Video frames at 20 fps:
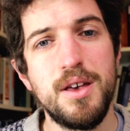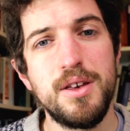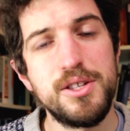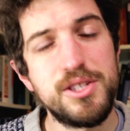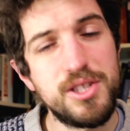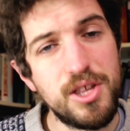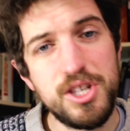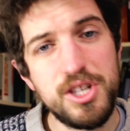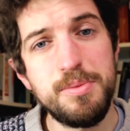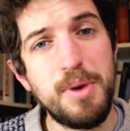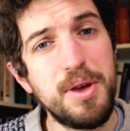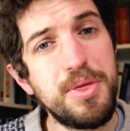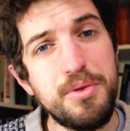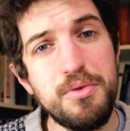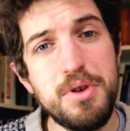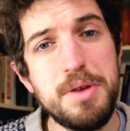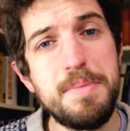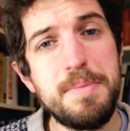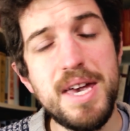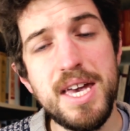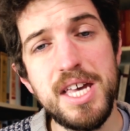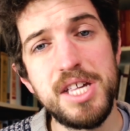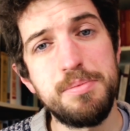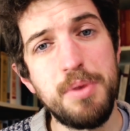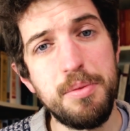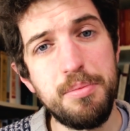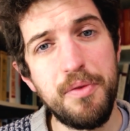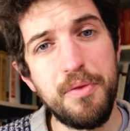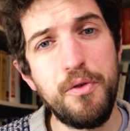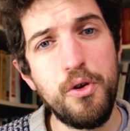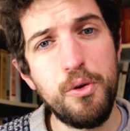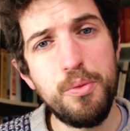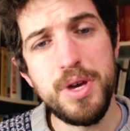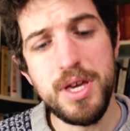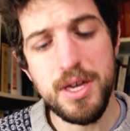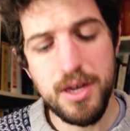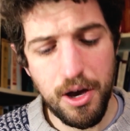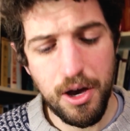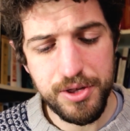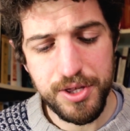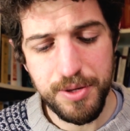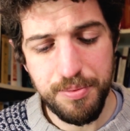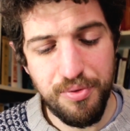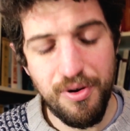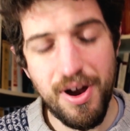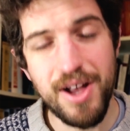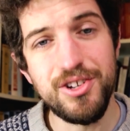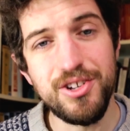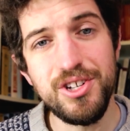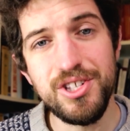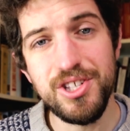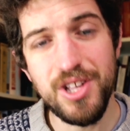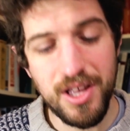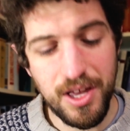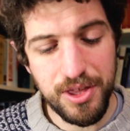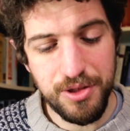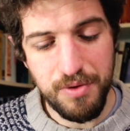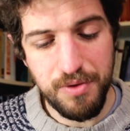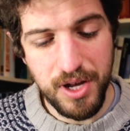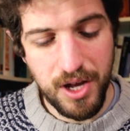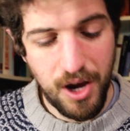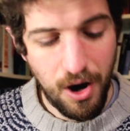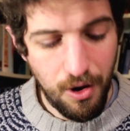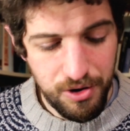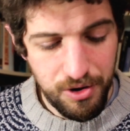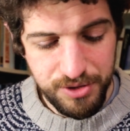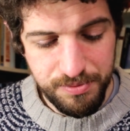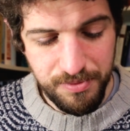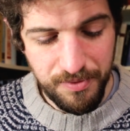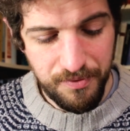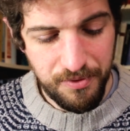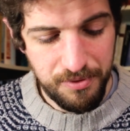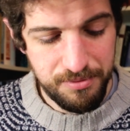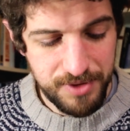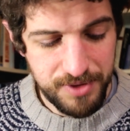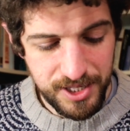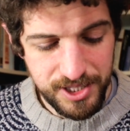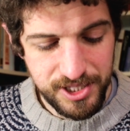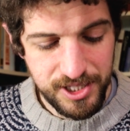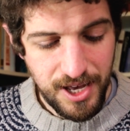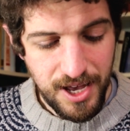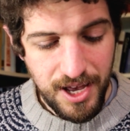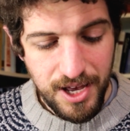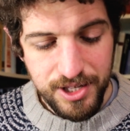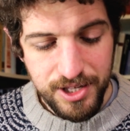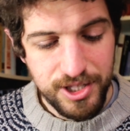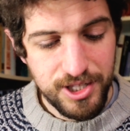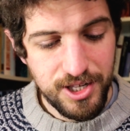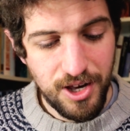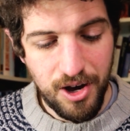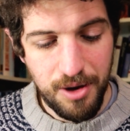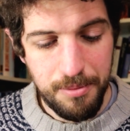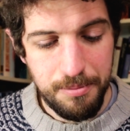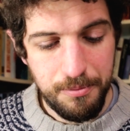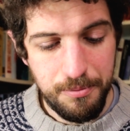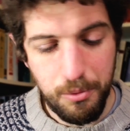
So those are my three P's. But before we go to prayer, just another encouragement from this psalm.